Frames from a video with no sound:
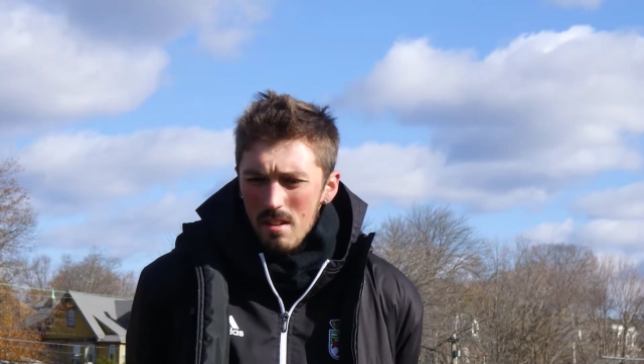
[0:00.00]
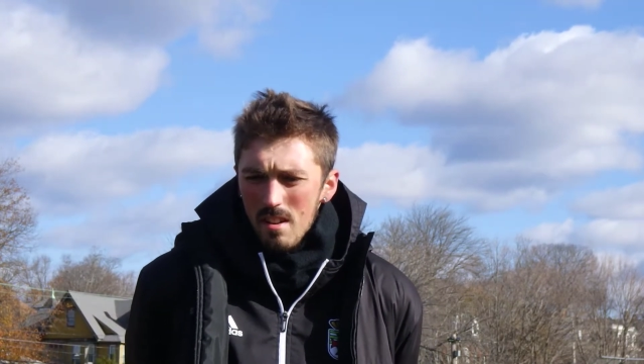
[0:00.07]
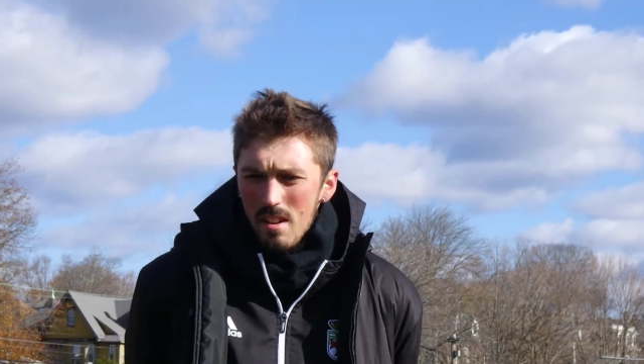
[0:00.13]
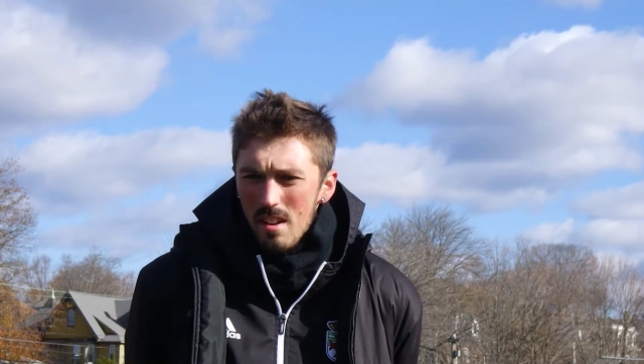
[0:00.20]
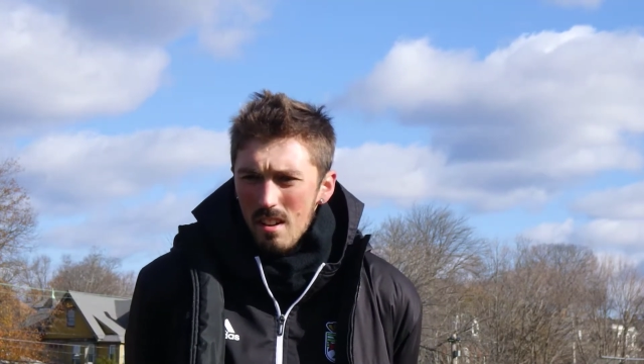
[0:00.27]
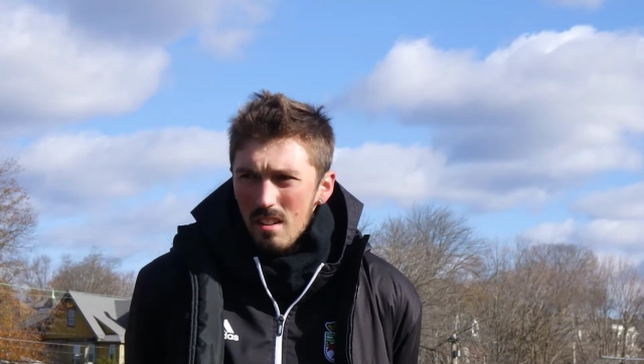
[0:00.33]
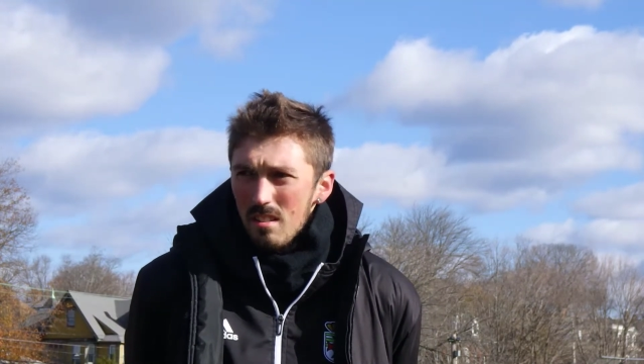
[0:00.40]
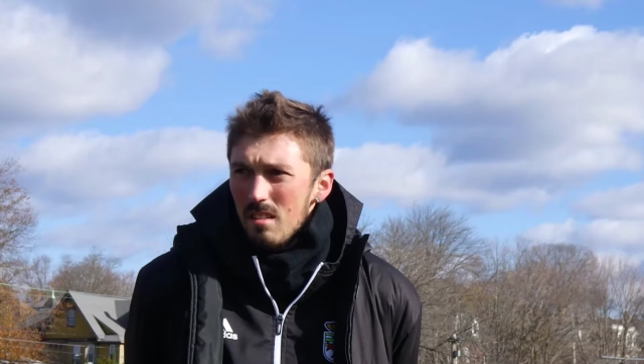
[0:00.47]

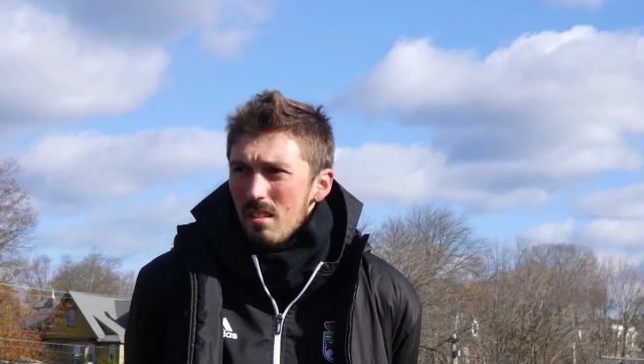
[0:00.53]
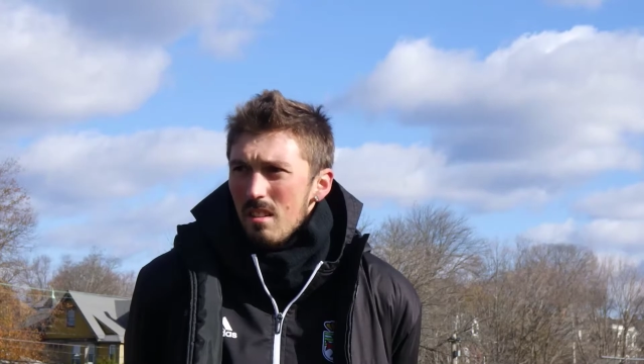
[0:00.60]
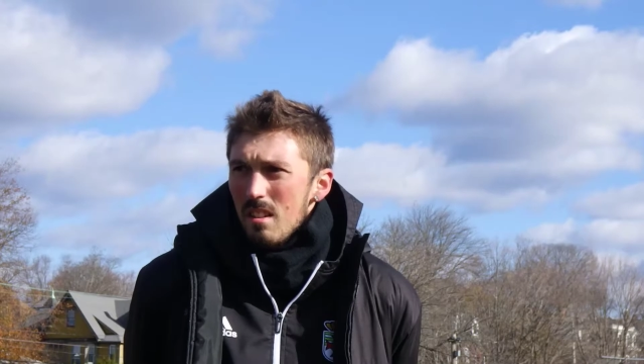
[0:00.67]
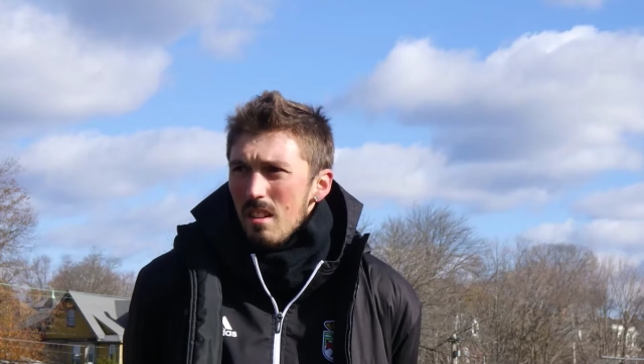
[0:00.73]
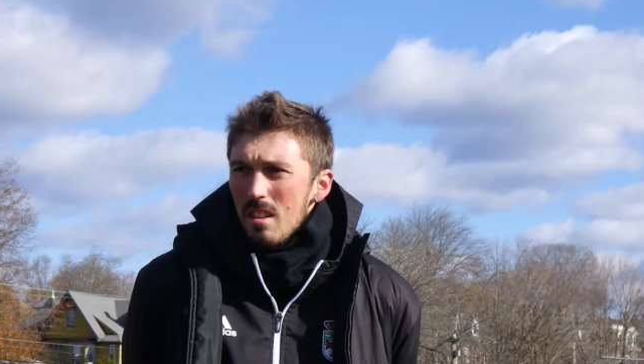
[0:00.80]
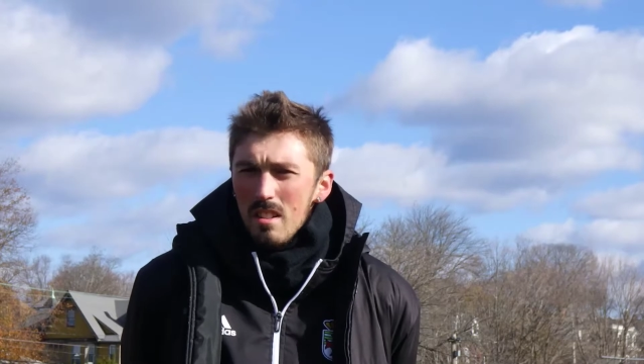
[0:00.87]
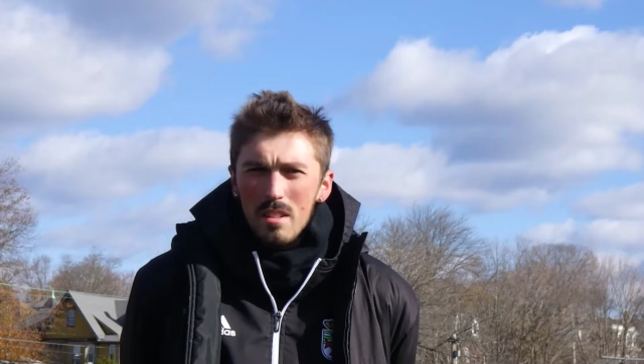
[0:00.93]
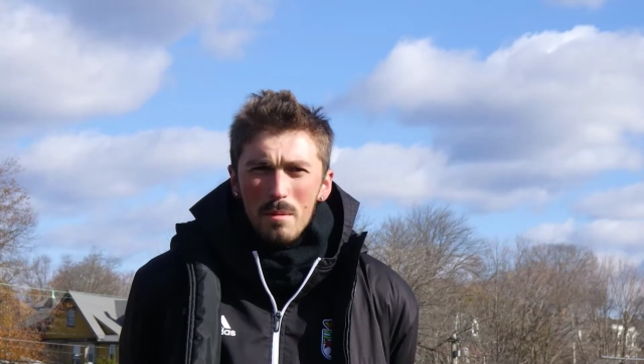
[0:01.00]

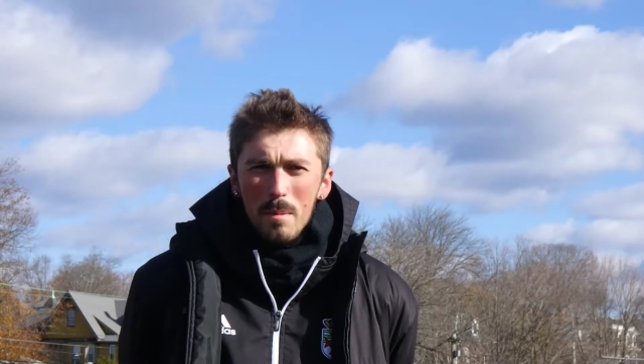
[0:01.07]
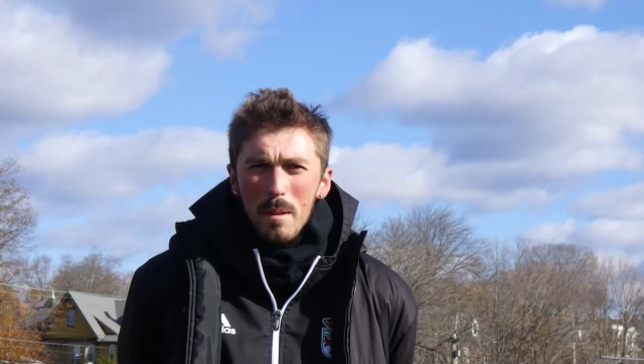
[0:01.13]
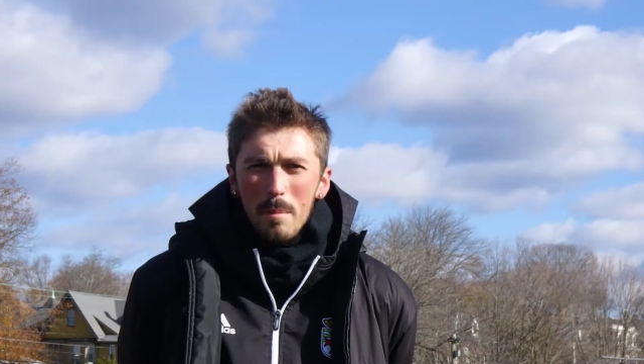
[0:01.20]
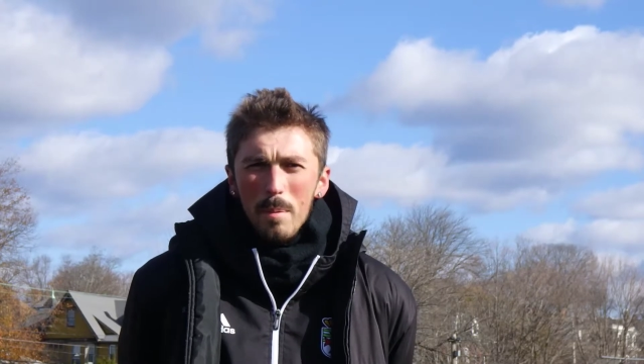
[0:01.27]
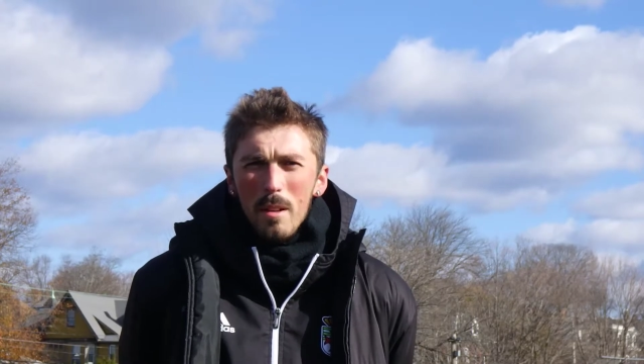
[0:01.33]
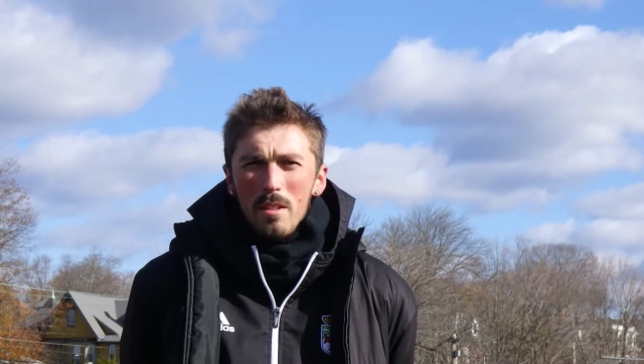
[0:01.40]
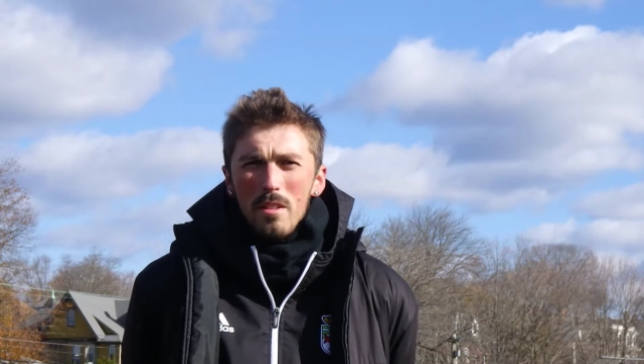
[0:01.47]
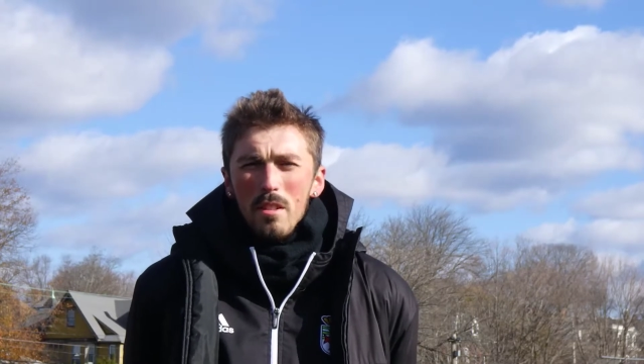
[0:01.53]
Uh, it's been a
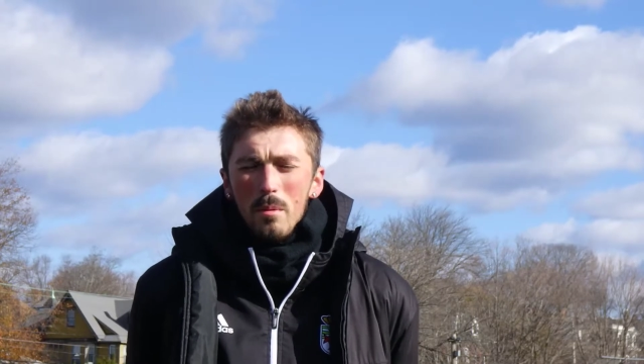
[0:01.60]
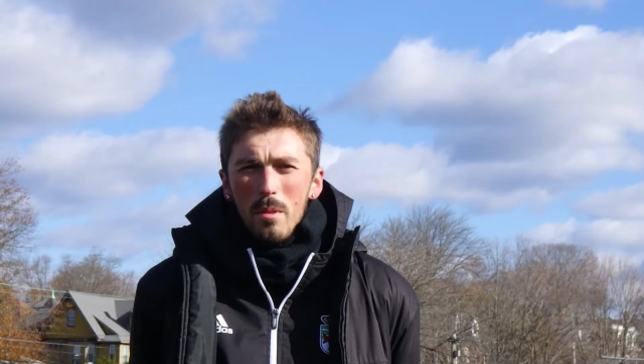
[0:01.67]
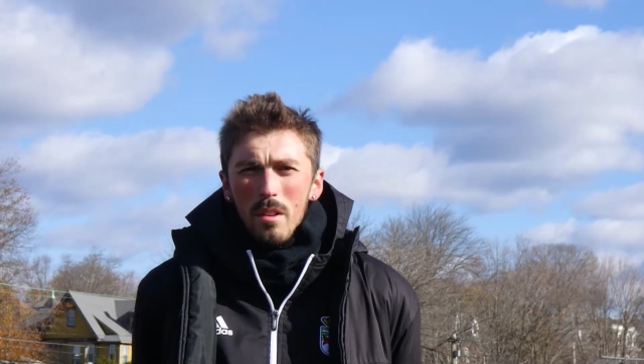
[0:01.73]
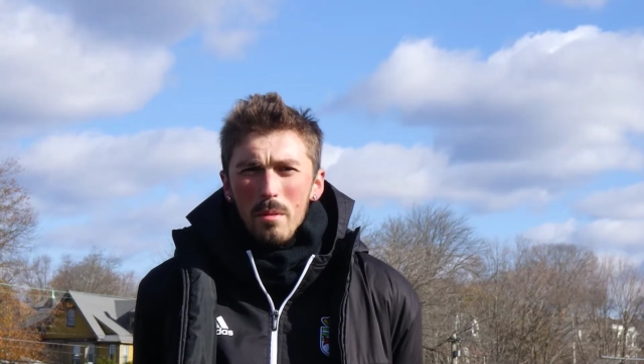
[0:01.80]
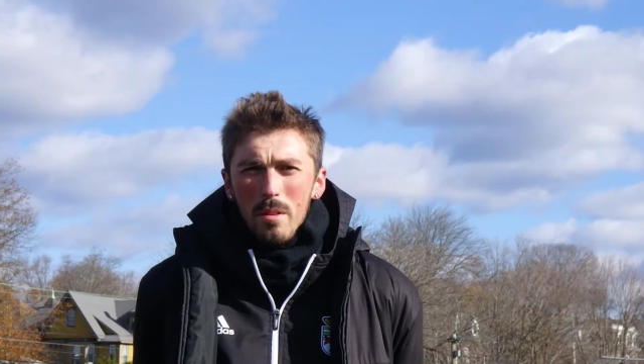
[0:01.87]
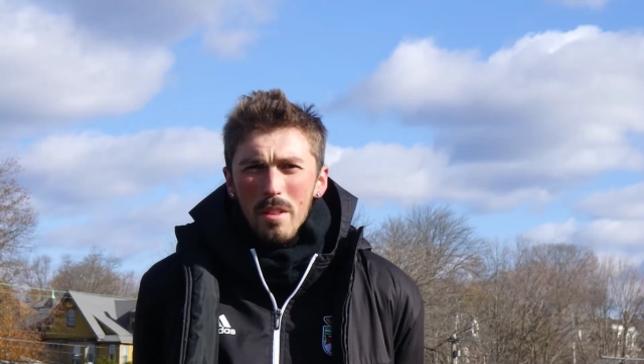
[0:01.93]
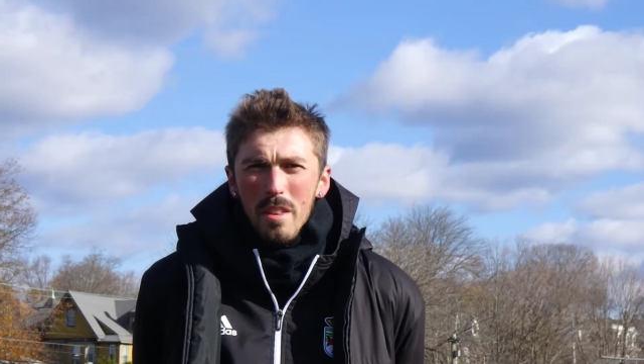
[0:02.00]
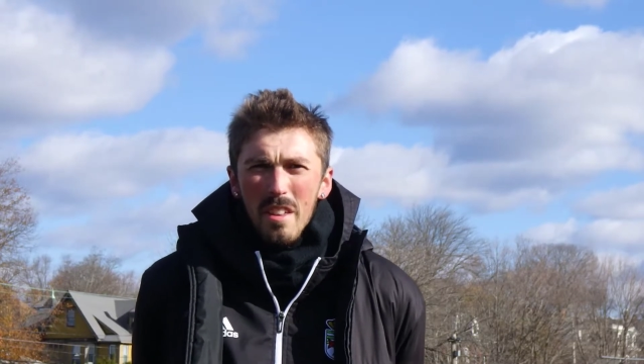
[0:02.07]
pleasure to
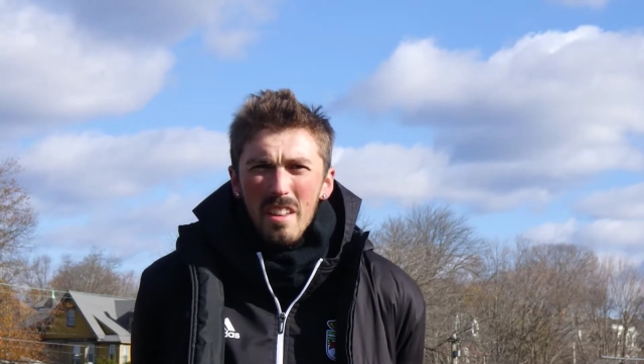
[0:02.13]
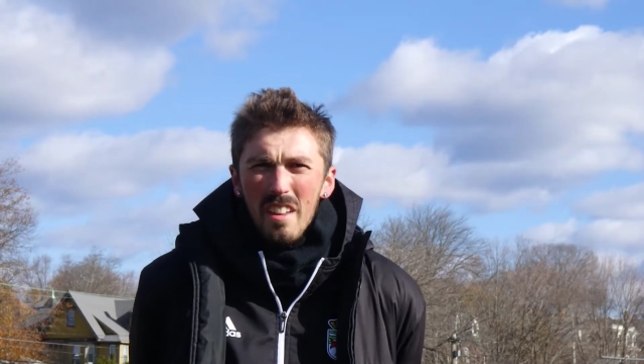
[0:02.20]
work with.